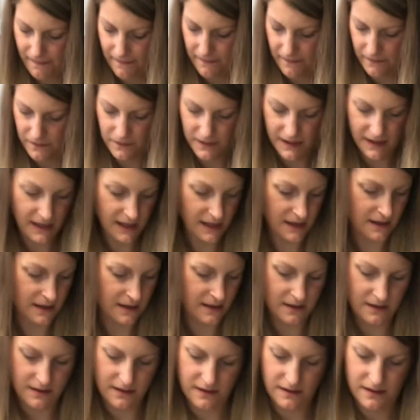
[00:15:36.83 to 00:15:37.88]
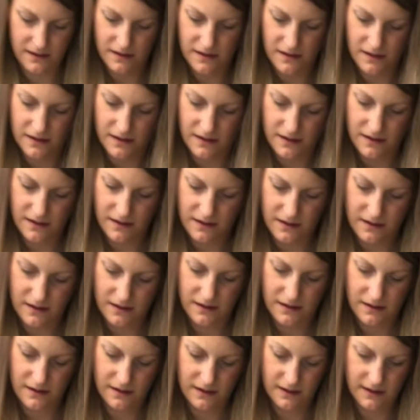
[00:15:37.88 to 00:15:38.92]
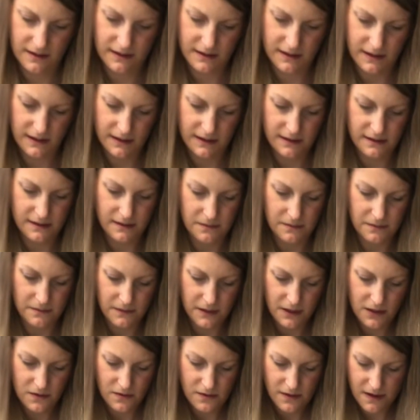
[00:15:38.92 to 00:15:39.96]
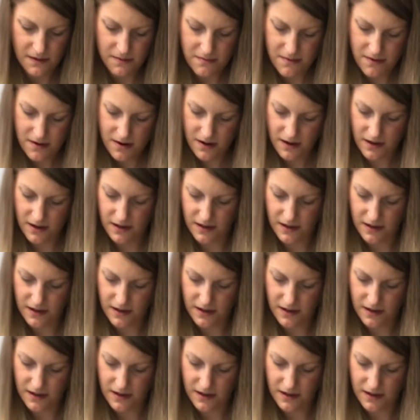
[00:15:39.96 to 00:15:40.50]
Okay, let's get some cucumber.